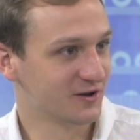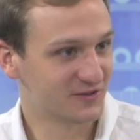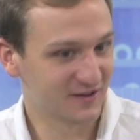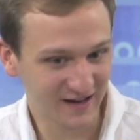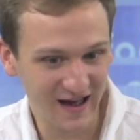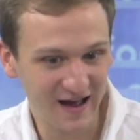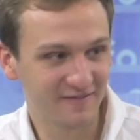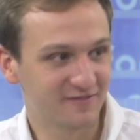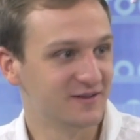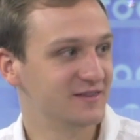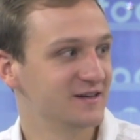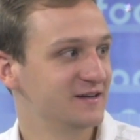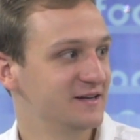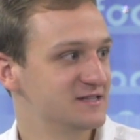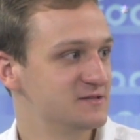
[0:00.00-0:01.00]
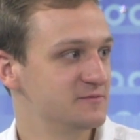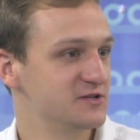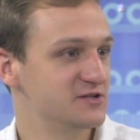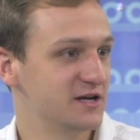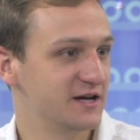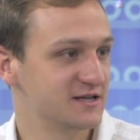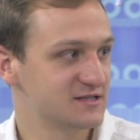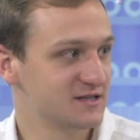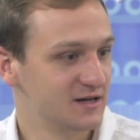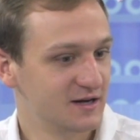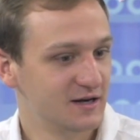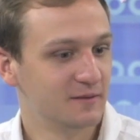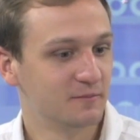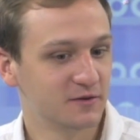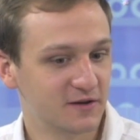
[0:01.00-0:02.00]
I don't think everything needs to be changed,
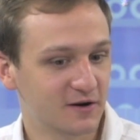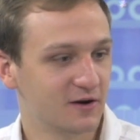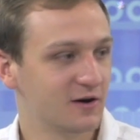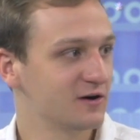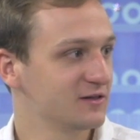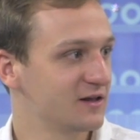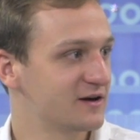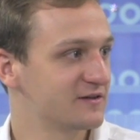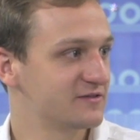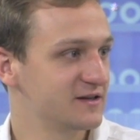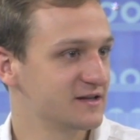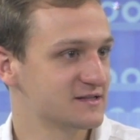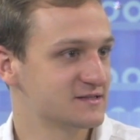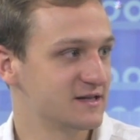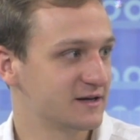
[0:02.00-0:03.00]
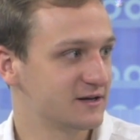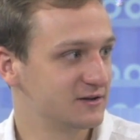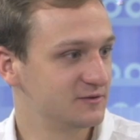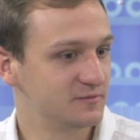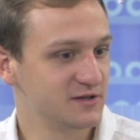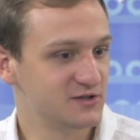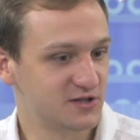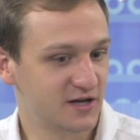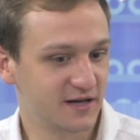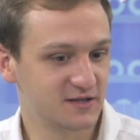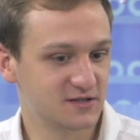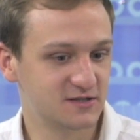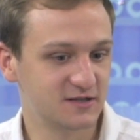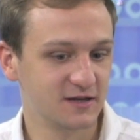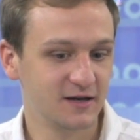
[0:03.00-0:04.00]
but there are a lot of things that could be
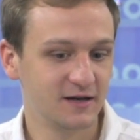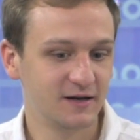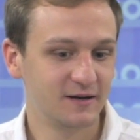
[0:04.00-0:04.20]
changed,